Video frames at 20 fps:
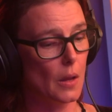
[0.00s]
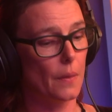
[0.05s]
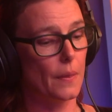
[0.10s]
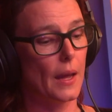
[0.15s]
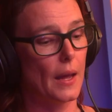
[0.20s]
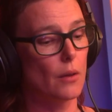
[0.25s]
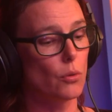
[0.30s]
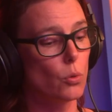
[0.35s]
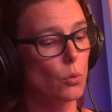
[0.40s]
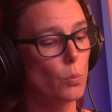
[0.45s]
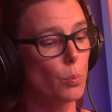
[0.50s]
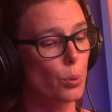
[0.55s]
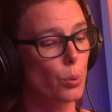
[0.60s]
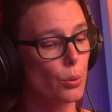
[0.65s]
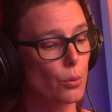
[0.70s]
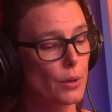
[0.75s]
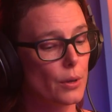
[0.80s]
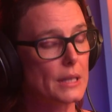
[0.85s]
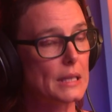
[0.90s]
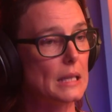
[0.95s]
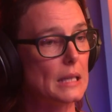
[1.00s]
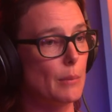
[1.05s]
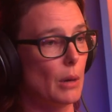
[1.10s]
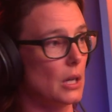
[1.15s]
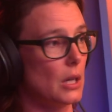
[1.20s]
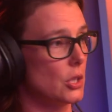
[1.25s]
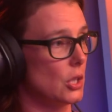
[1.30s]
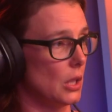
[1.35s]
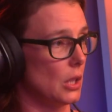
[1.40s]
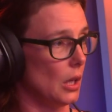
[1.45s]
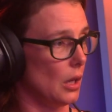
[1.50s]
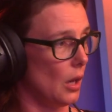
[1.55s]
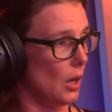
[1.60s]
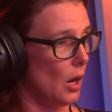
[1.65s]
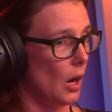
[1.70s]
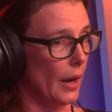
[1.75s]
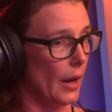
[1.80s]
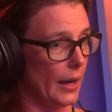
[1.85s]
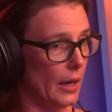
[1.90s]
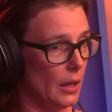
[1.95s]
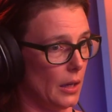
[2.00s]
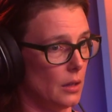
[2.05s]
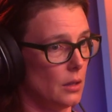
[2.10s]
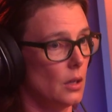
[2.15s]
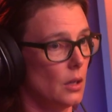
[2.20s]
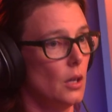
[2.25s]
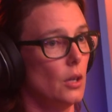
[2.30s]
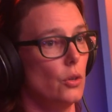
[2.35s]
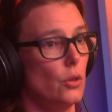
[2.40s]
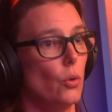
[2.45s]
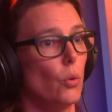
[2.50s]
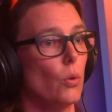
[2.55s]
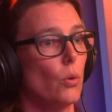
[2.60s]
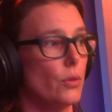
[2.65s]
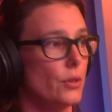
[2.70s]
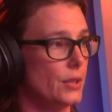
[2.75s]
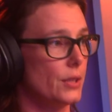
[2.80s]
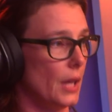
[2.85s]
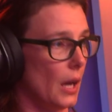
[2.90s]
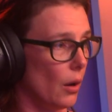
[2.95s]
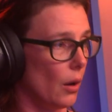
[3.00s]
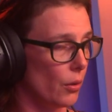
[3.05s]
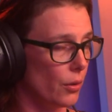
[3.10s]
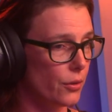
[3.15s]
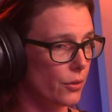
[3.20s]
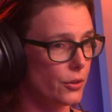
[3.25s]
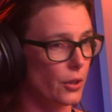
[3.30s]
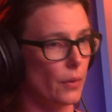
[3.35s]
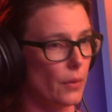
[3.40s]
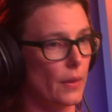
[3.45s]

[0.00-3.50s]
they're all pretty much in a line north-south. So